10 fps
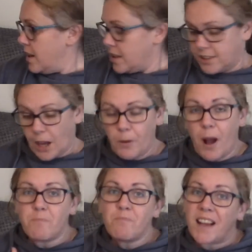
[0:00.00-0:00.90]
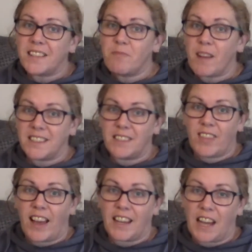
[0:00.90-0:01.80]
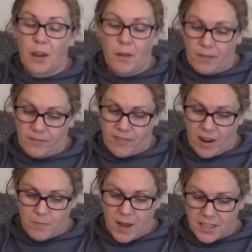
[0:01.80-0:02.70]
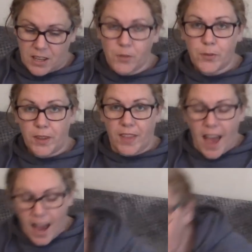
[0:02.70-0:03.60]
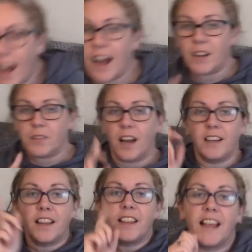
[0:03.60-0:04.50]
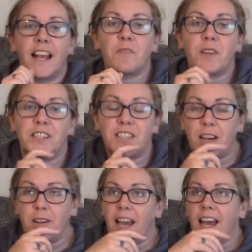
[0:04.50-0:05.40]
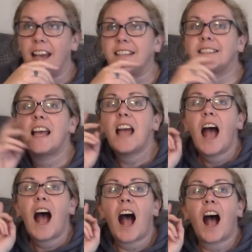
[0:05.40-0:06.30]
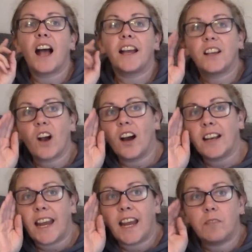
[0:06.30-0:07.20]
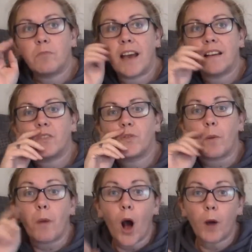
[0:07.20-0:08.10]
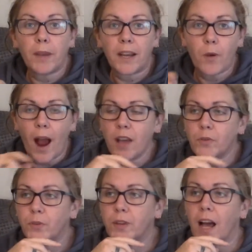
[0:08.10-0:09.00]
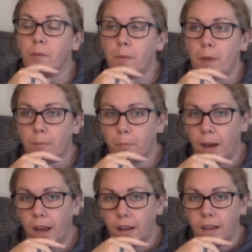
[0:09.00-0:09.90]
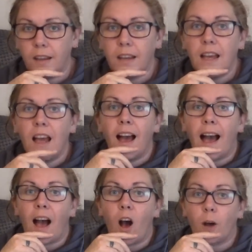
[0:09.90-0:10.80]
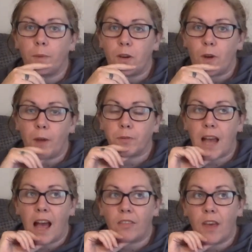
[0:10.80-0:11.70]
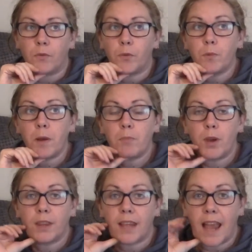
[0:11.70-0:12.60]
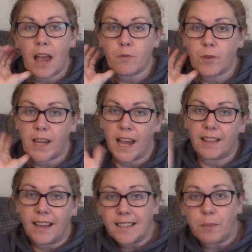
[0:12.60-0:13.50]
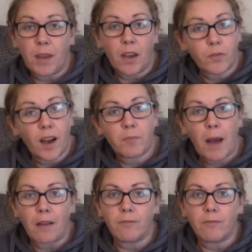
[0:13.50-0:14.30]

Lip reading: So massive thank you very much for that. Another thing I want to show you is I got an email from Hobbycraft. I'm a member at Hobbycraft, and then for my birthday every year they send me a £5